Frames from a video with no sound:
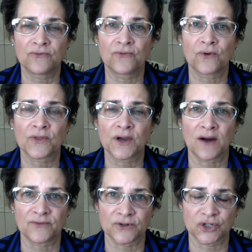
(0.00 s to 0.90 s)
for the
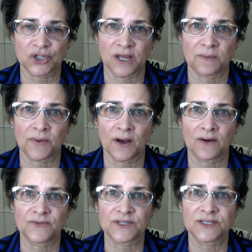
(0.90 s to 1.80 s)
governorship
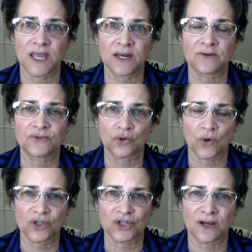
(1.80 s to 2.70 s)
of the state of
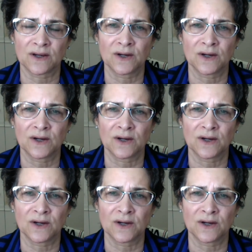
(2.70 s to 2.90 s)
Georgia.